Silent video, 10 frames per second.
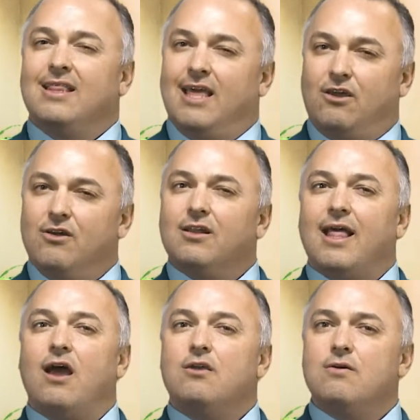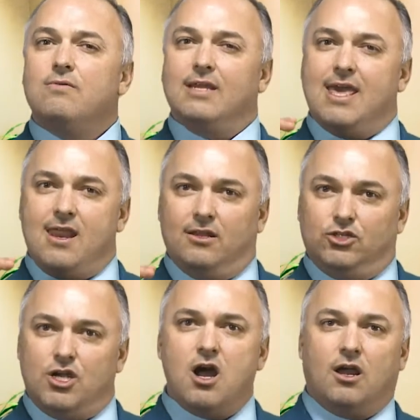that could allow you to get a
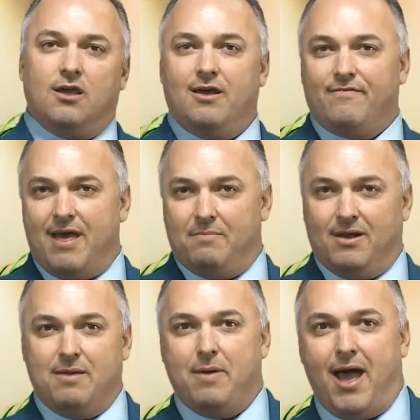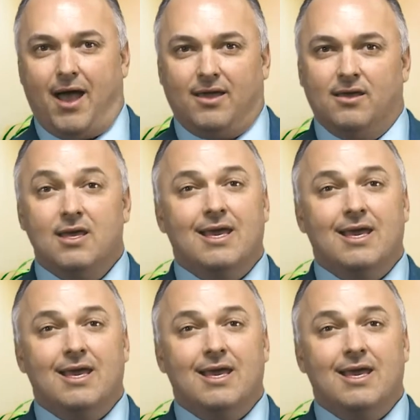chunk of that money back.